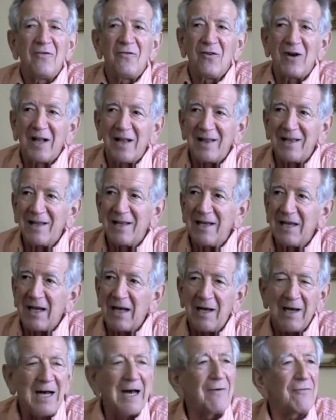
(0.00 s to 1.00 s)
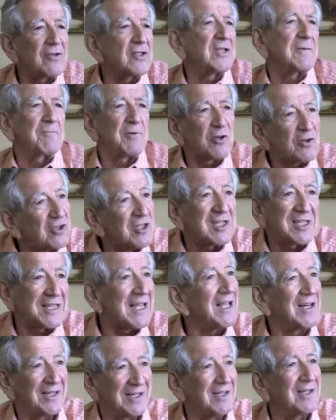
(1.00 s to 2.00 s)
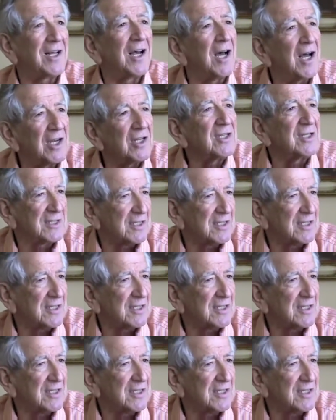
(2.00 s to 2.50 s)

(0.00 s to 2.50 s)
Well, I was supposed to stay on the truck.